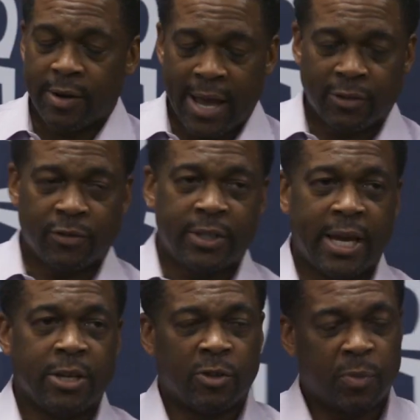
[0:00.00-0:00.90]
and that's
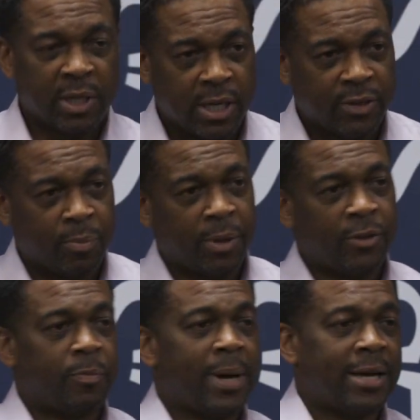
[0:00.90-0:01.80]
dangerous because
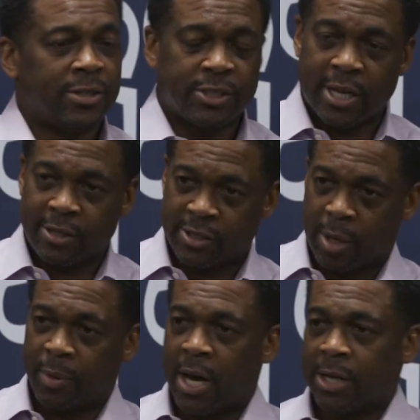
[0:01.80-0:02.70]
implicit bias is in our
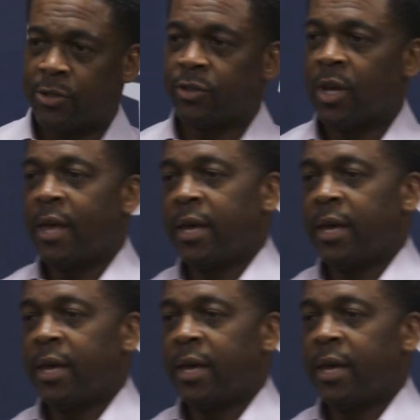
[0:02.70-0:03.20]
subconscious.